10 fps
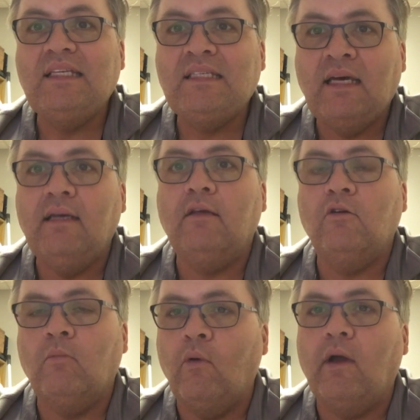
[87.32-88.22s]

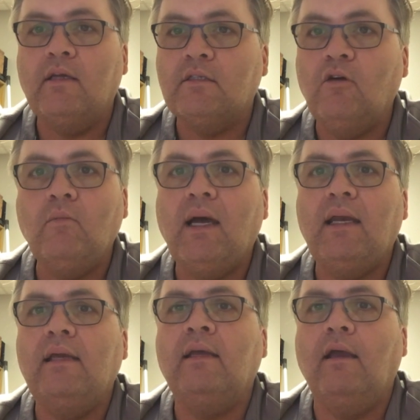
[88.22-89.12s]
Take your breaks.
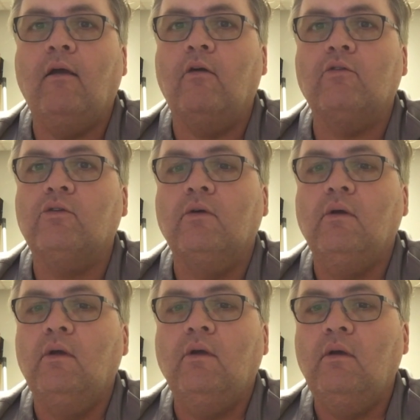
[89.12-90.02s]
Nobody cares
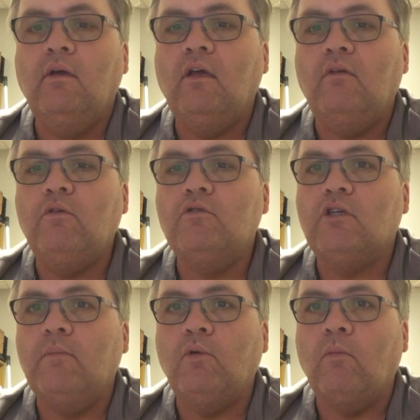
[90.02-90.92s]
if you
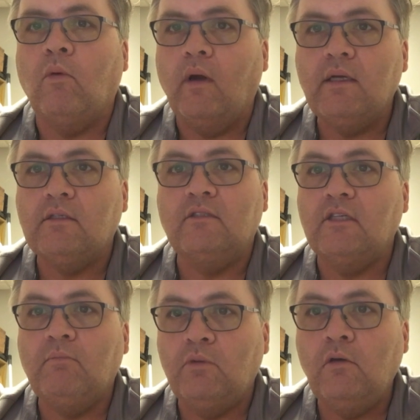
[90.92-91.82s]
skip your breaks
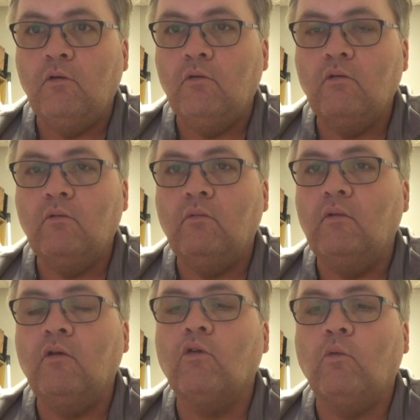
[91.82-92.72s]
except you.
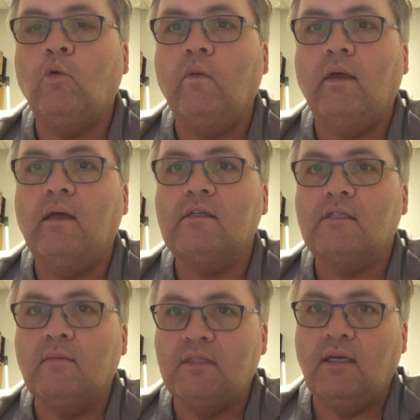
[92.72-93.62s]
You're the one that
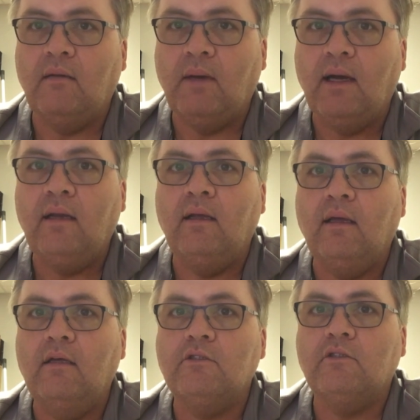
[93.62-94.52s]
gets upset about it
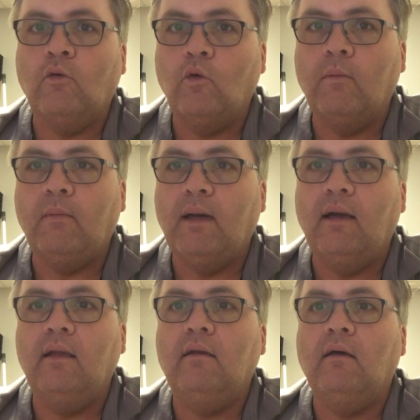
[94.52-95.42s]
and gets tore up
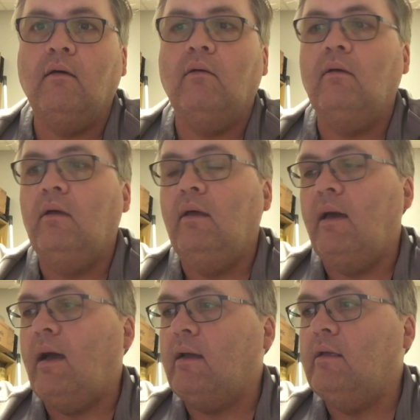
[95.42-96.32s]
about it. Uh,
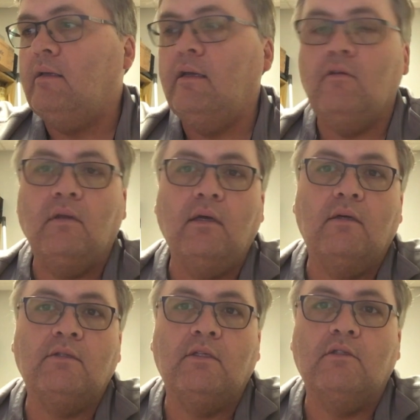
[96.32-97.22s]
I can tell you
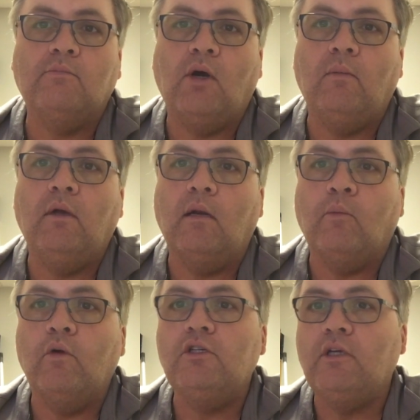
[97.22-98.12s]
this, it's probably not
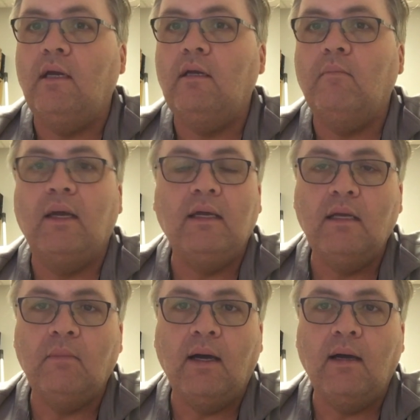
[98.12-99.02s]
appreciated by
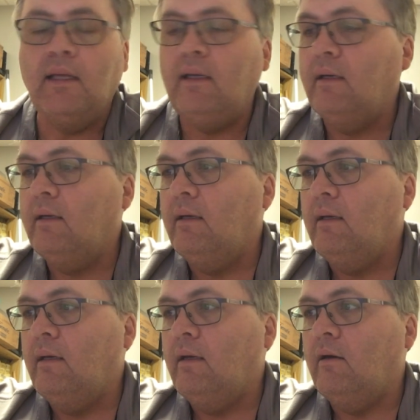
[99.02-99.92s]
anybody
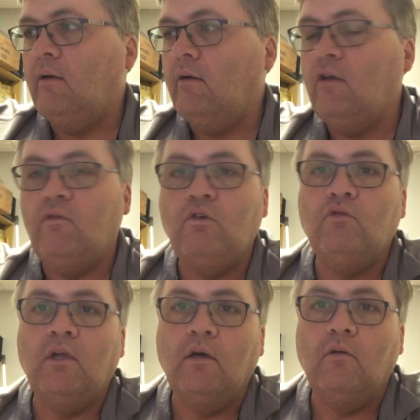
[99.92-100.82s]
uh, if
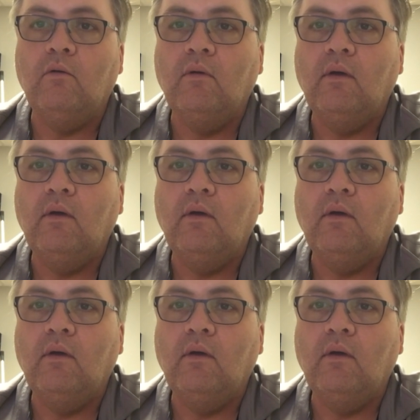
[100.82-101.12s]
you do.